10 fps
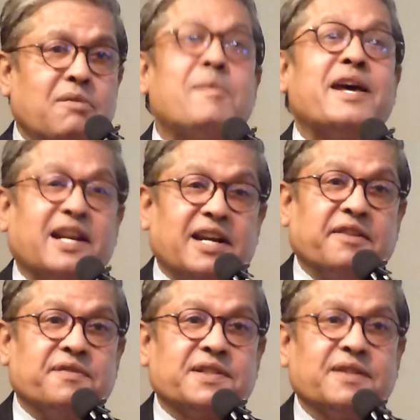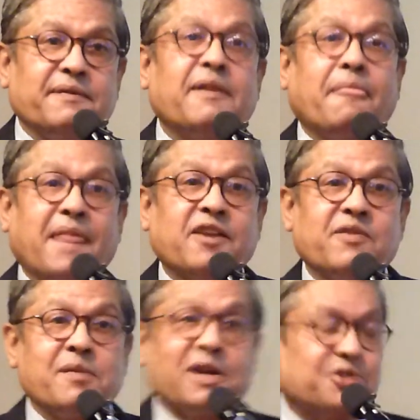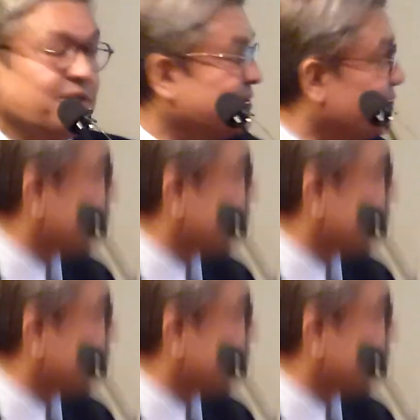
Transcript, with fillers: by my relatives. Thank you very much.